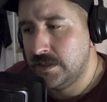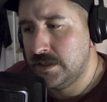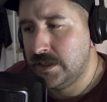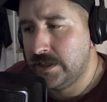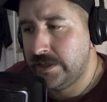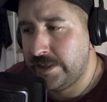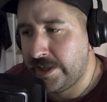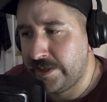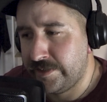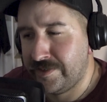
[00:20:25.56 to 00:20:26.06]

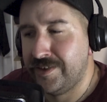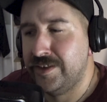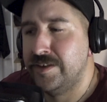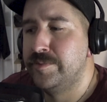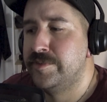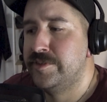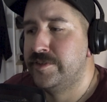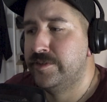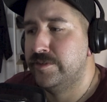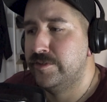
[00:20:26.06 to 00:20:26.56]
And that
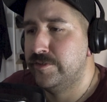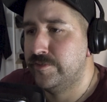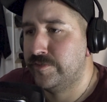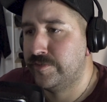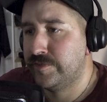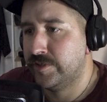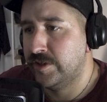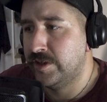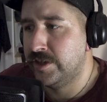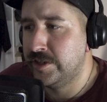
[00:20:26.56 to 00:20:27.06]
seems to
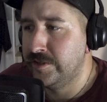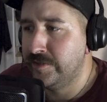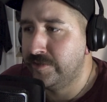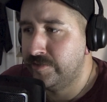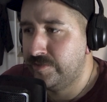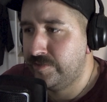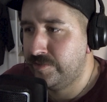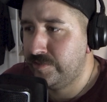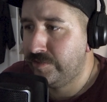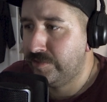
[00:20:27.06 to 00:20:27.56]
have kind
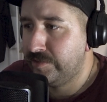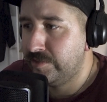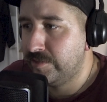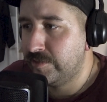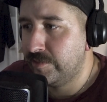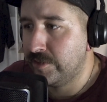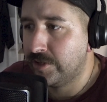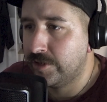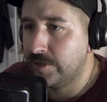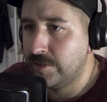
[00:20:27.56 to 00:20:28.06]
of
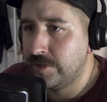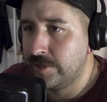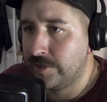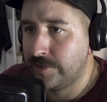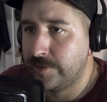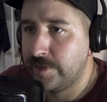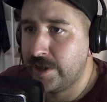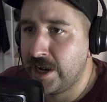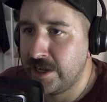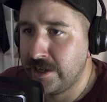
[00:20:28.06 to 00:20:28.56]
gone
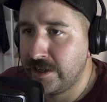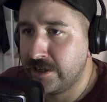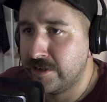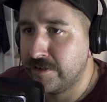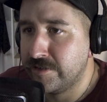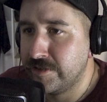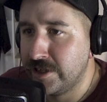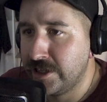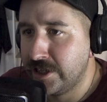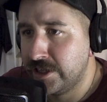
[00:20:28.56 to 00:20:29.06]
throughout your
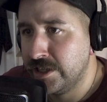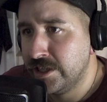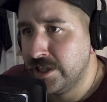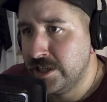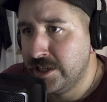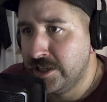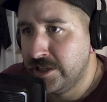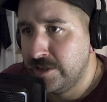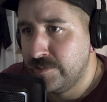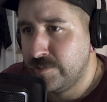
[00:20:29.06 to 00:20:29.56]
career.
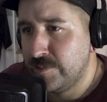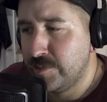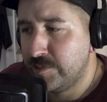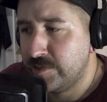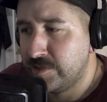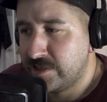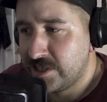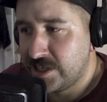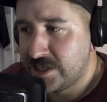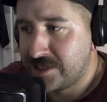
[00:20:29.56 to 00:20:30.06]

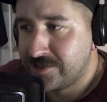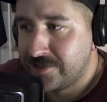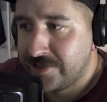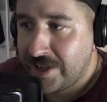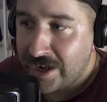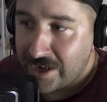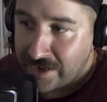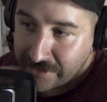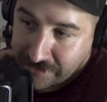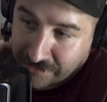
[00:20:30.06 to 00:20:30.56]
We'll touch on
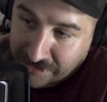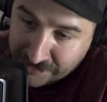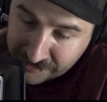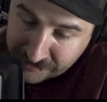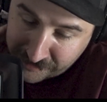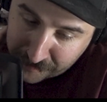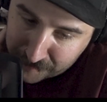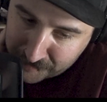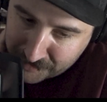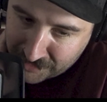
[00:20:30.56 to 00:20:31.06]
that like
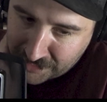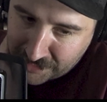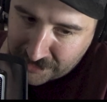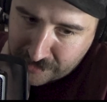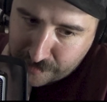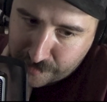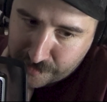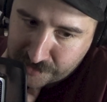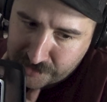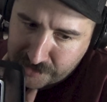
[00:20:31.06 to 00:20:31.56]
a little bit
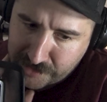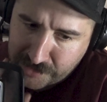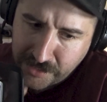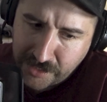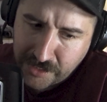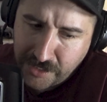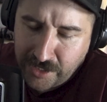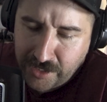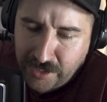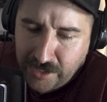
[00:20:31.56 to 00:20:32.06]
later, but
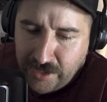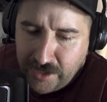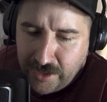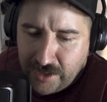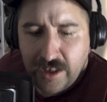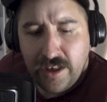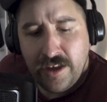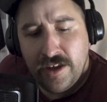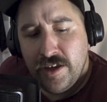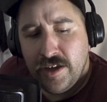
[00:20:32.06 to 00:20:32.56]

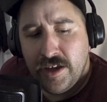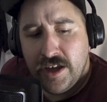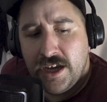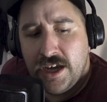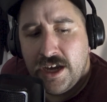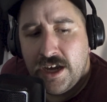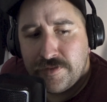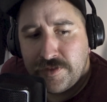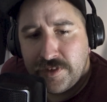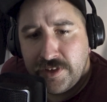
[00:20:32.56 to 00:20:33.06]

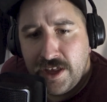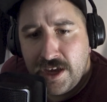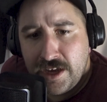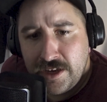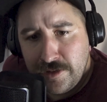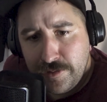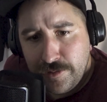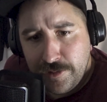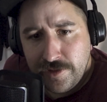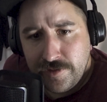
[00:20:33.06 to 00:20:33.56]
after
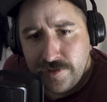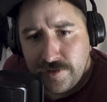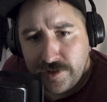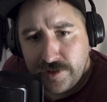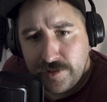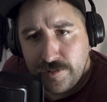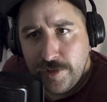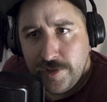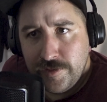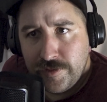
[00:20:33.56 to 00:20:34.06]
that you
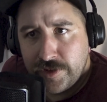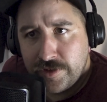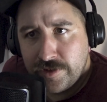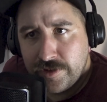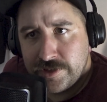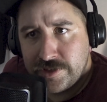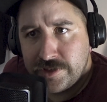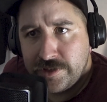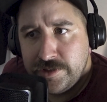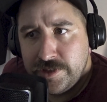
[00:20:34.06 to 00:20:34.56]
moved
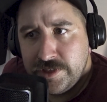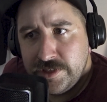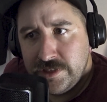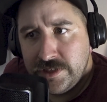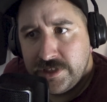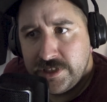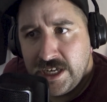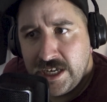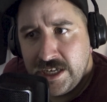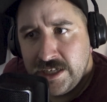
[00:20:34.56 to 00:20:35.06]
across to
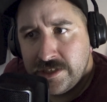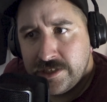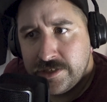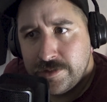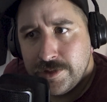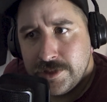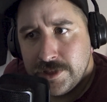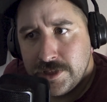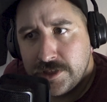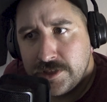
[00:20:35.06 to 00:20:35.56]

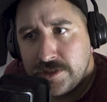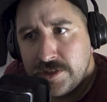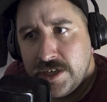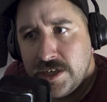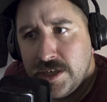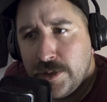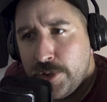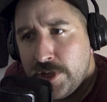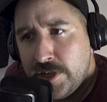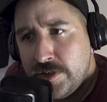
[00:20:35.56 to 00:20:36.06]
Intense. Was it
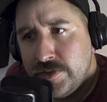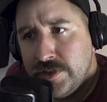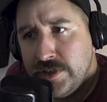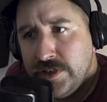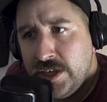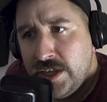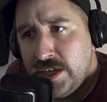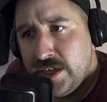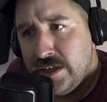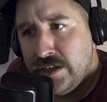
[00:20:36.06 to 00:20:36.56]
straight up
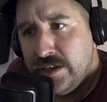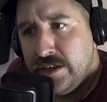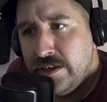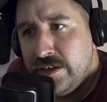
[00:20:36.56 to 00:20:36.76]
after that?